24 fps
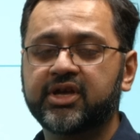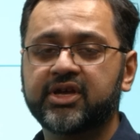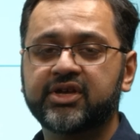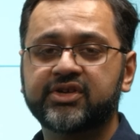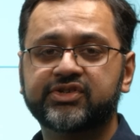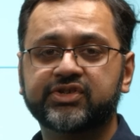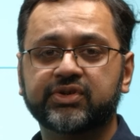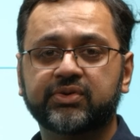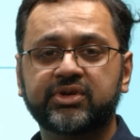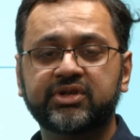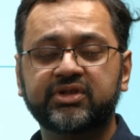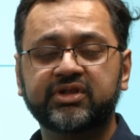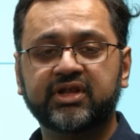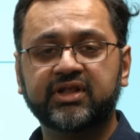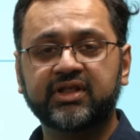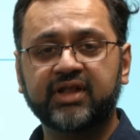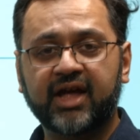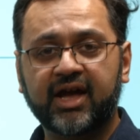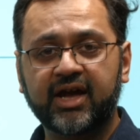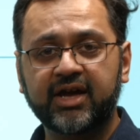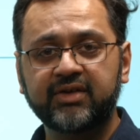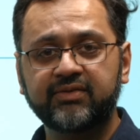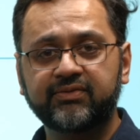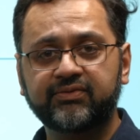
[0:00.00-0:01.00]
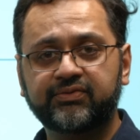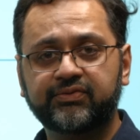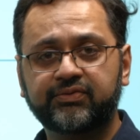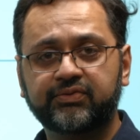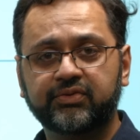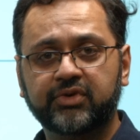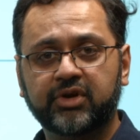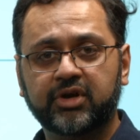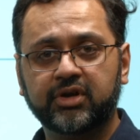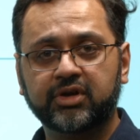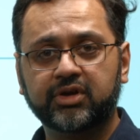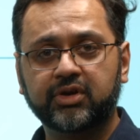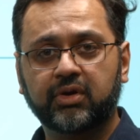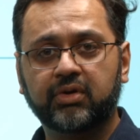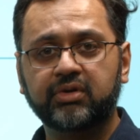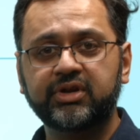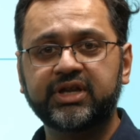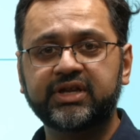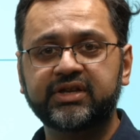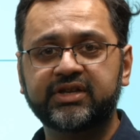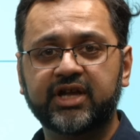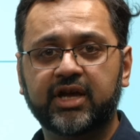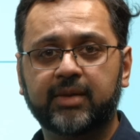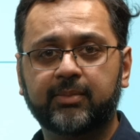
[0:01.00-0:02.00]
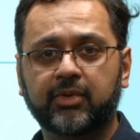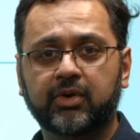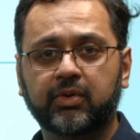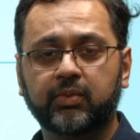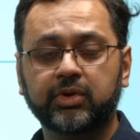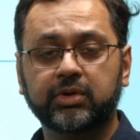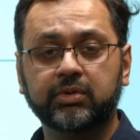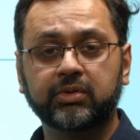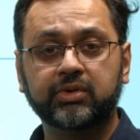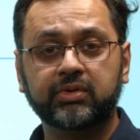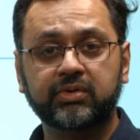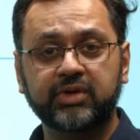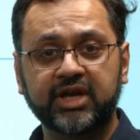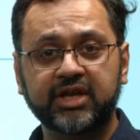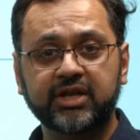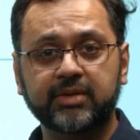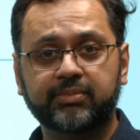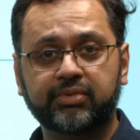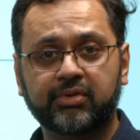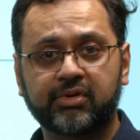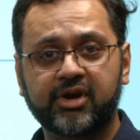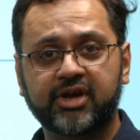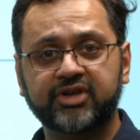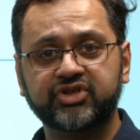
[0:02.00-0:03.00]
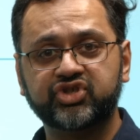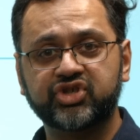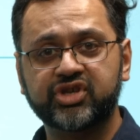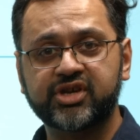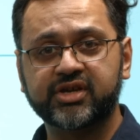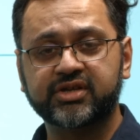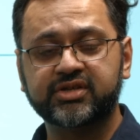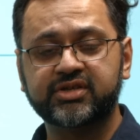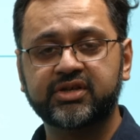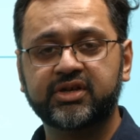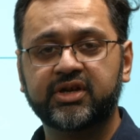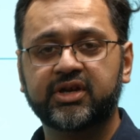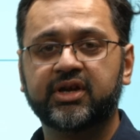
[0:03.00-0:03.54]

So in the live coding demo, we'll create a project